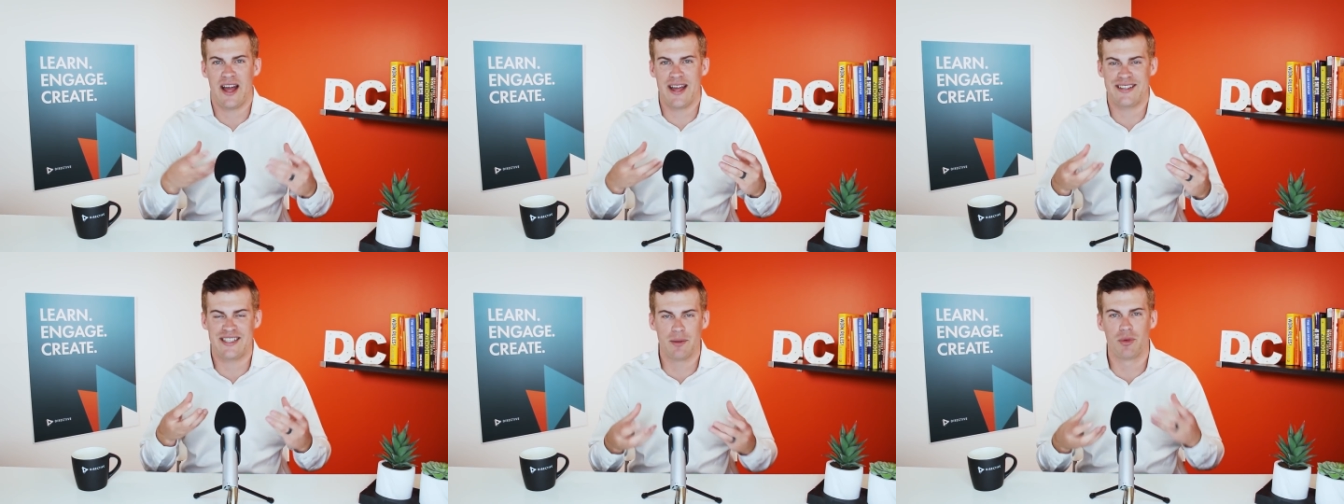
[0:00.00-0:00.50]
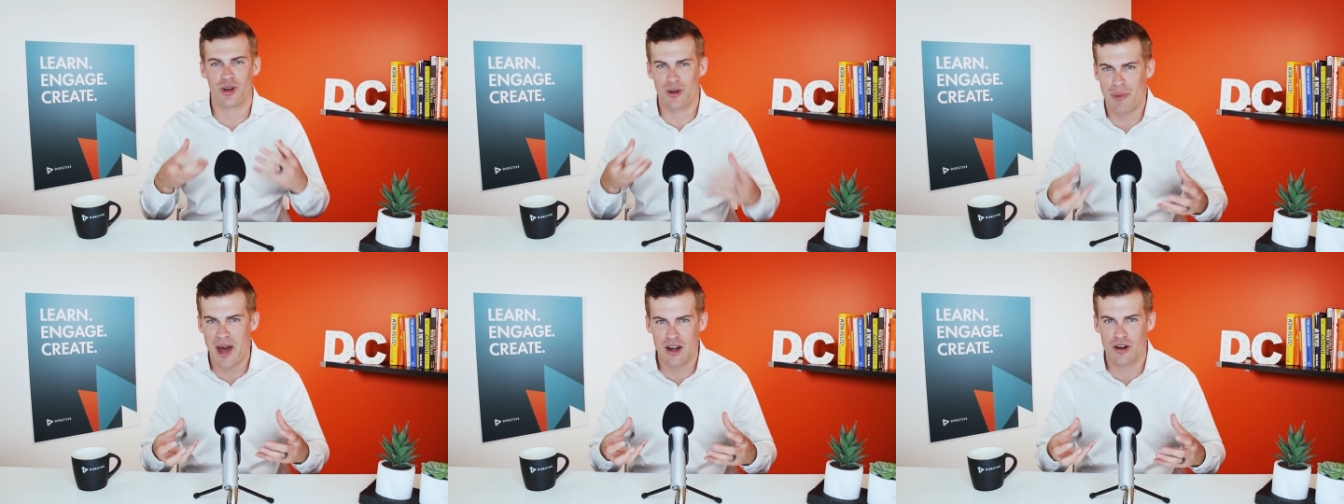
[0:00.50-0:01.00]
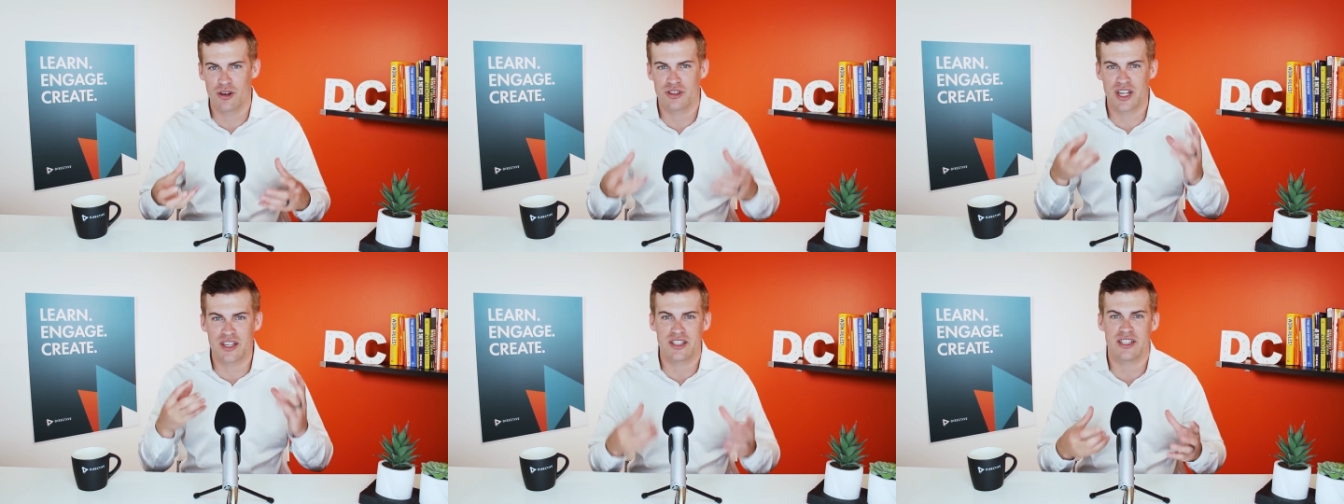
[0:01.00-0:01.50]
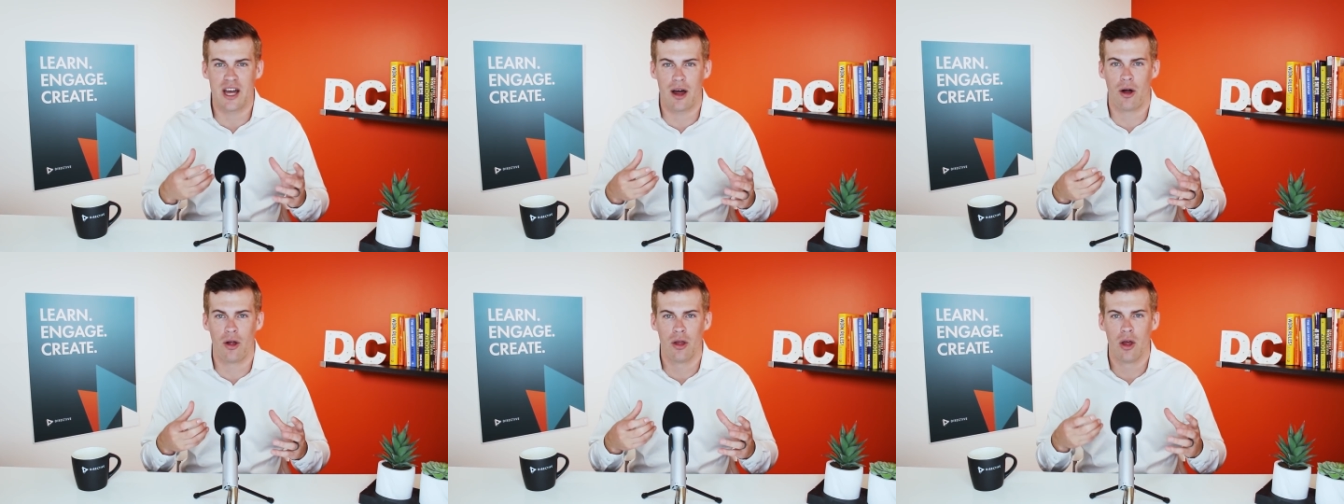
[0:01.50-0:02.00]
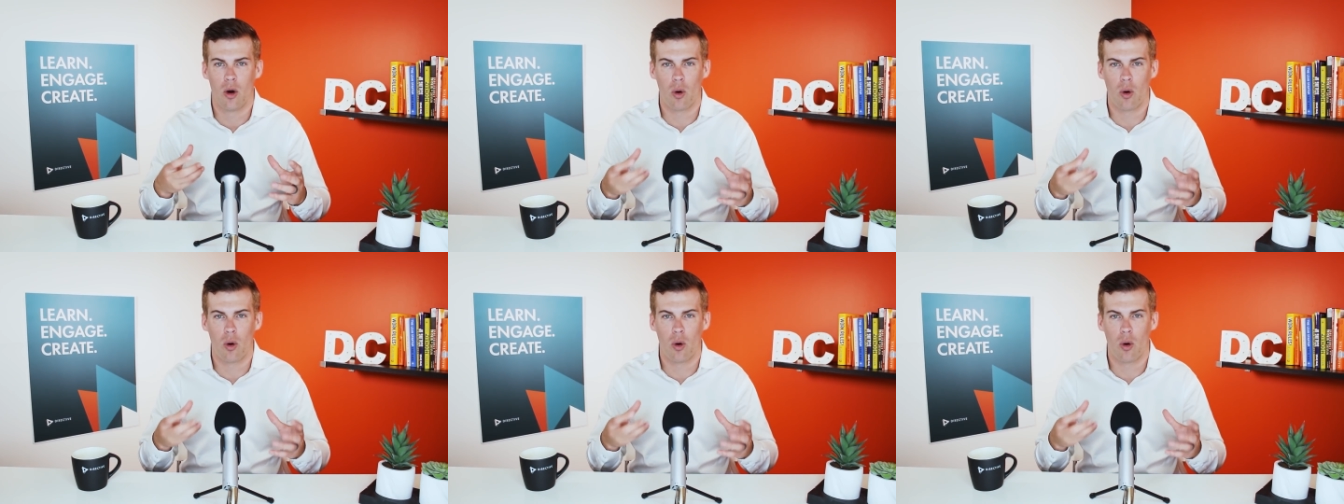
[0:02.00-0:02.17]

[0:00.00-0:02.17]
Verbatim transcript: and similar competitors that sell